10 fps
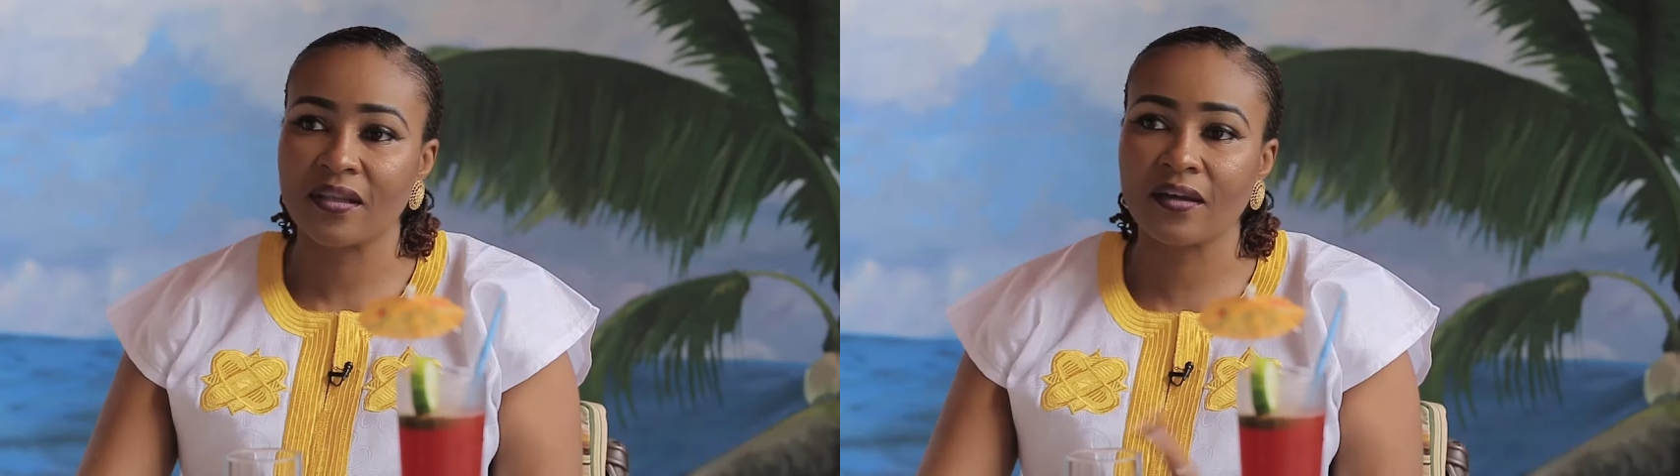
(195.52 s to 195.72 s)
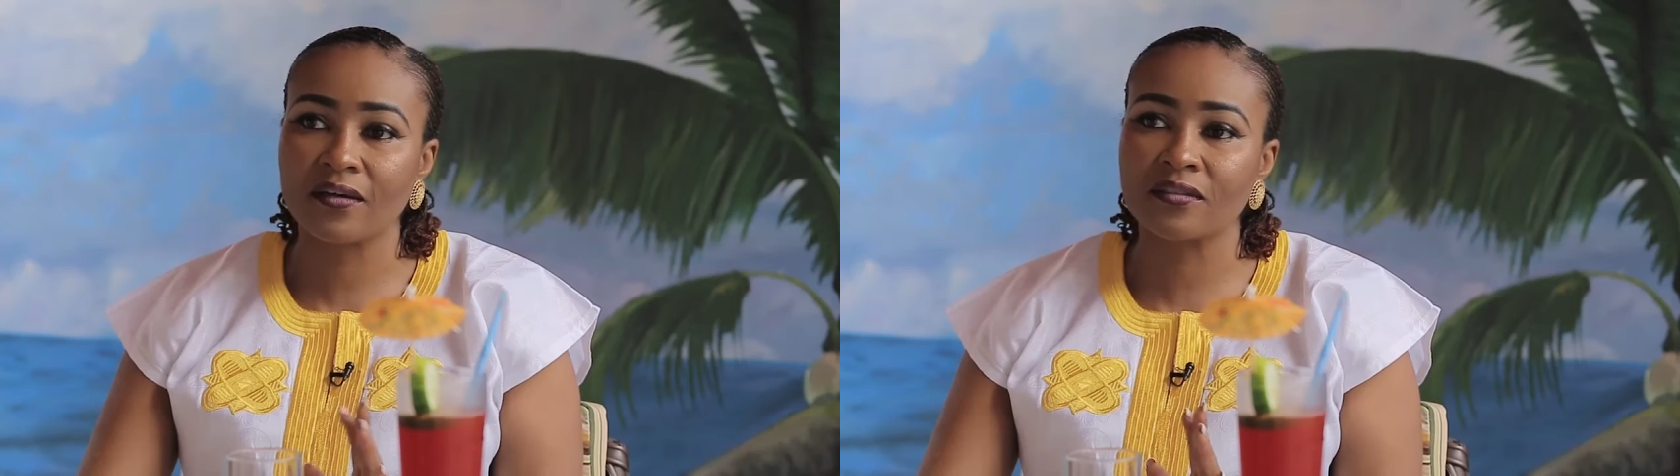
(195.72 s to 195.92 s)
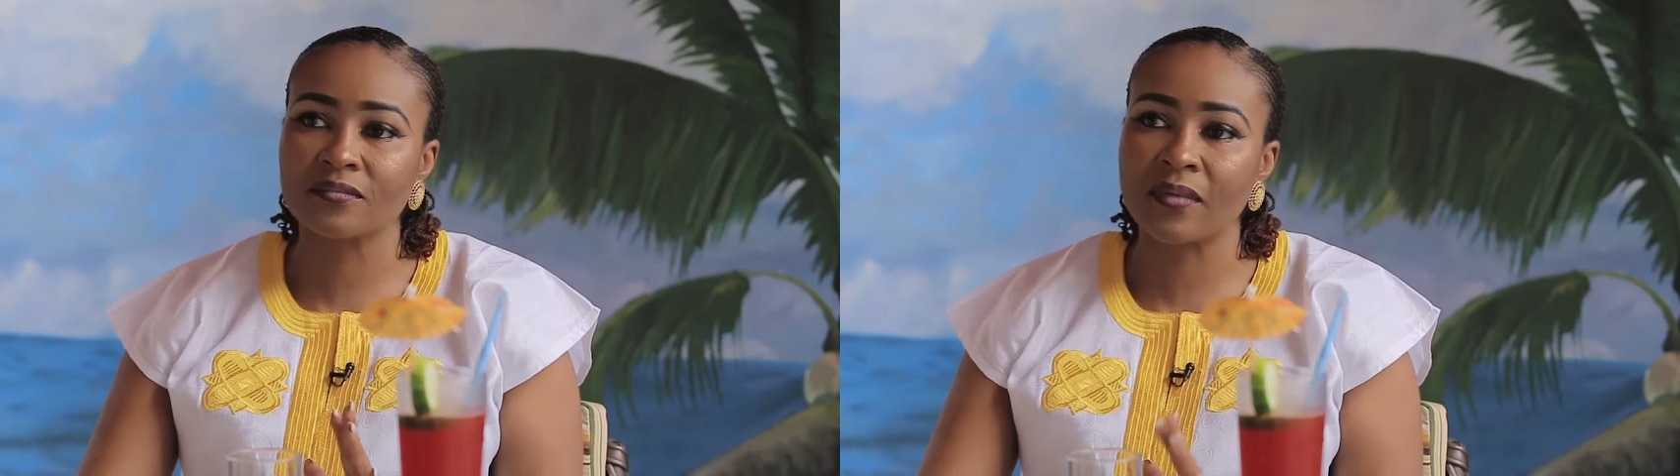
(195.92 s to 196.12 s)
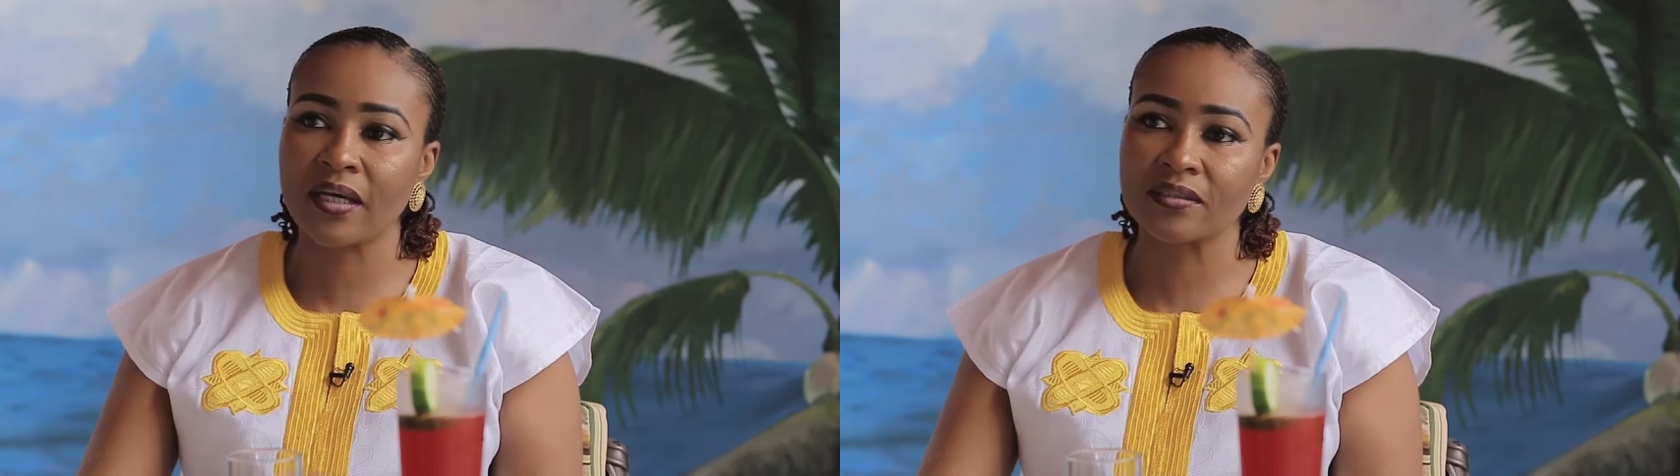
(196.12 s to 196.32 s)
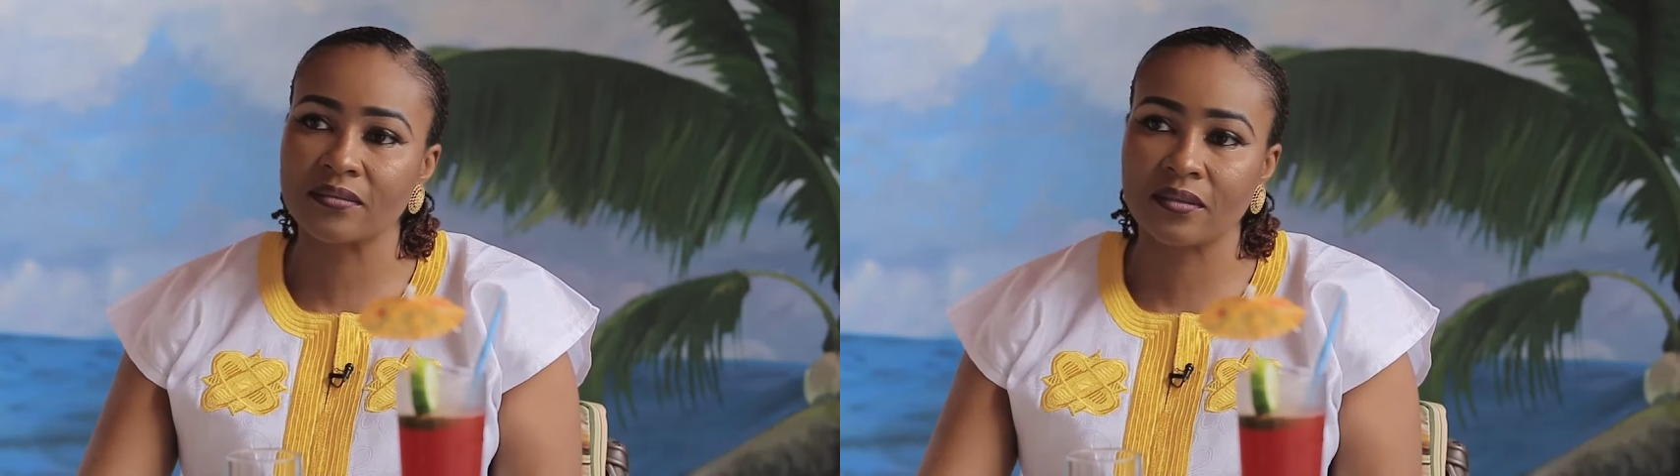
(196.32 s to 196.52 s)
thank God
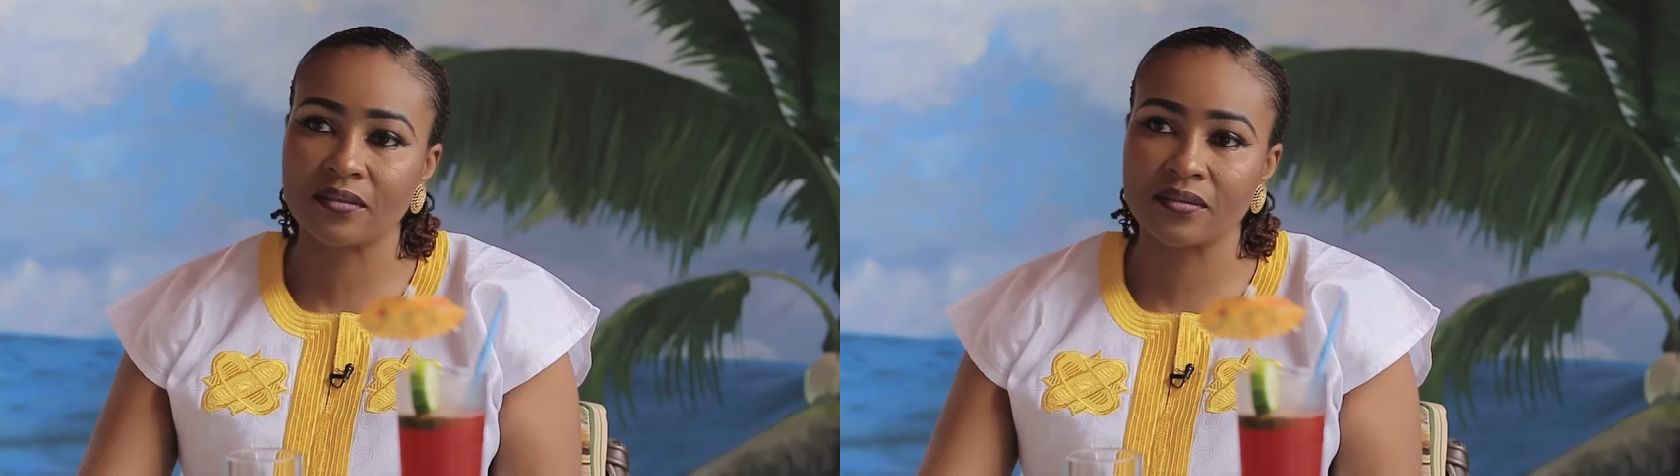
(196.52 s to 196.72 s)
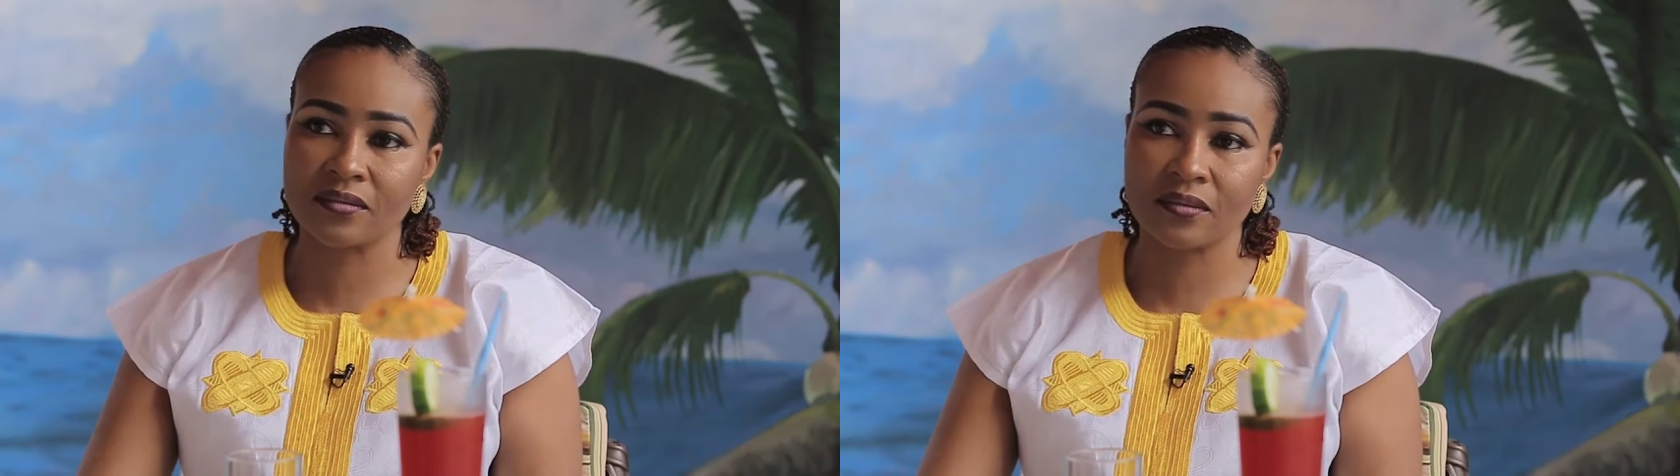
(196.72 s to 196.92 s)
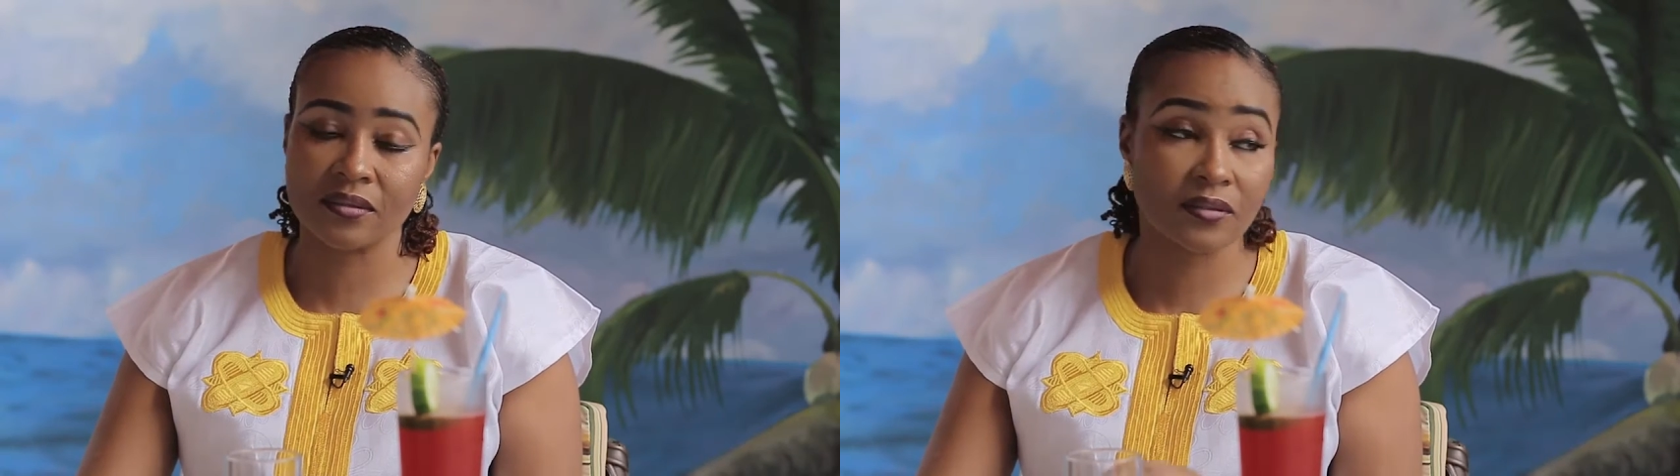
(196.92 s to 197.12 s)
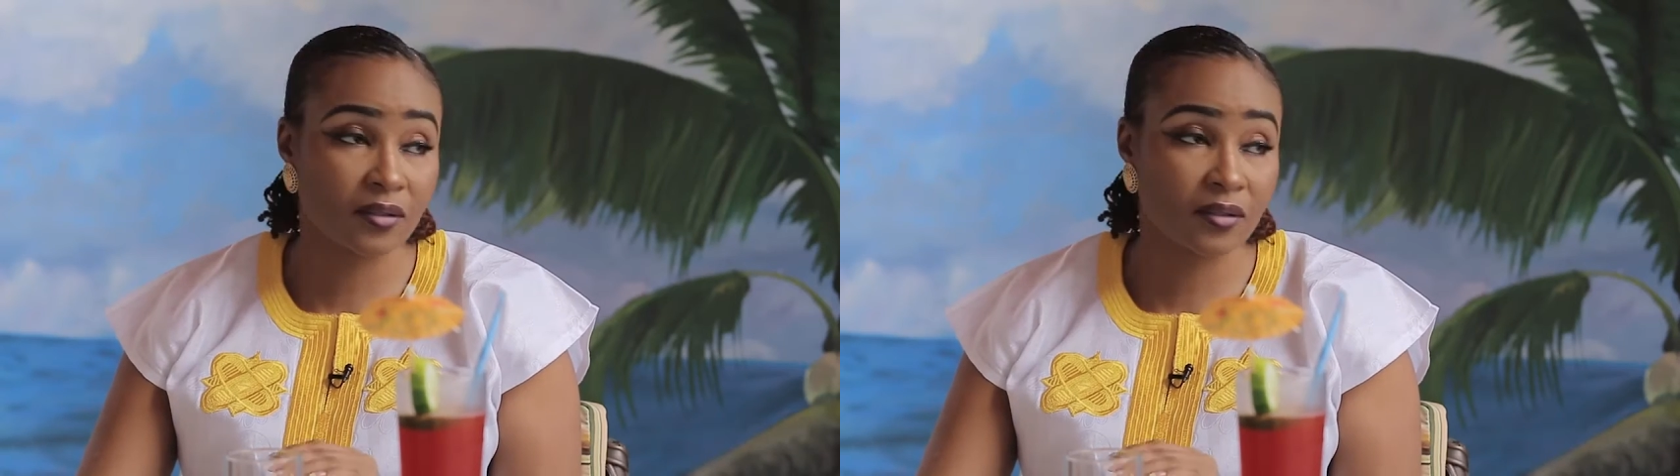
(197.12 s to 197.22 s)
my son is not in